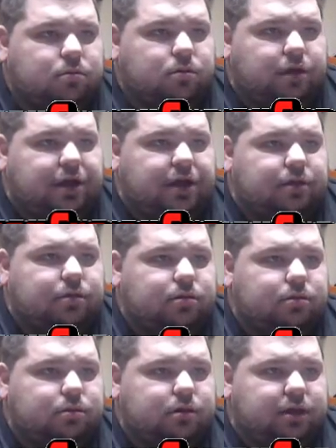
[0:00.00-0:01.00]
Alright.
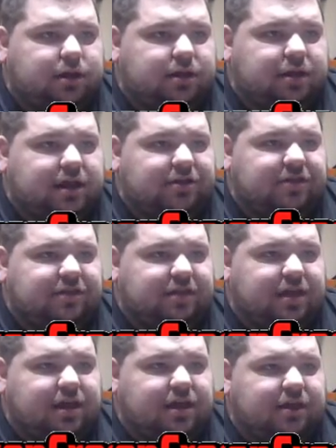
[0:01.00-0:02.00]
Gotta dodge these
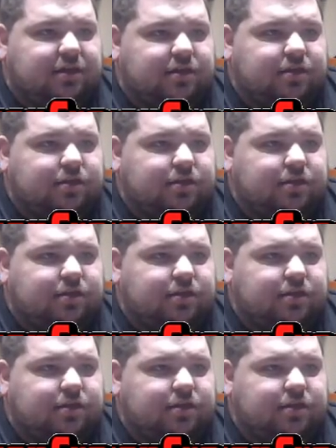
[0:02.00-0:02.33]
guys.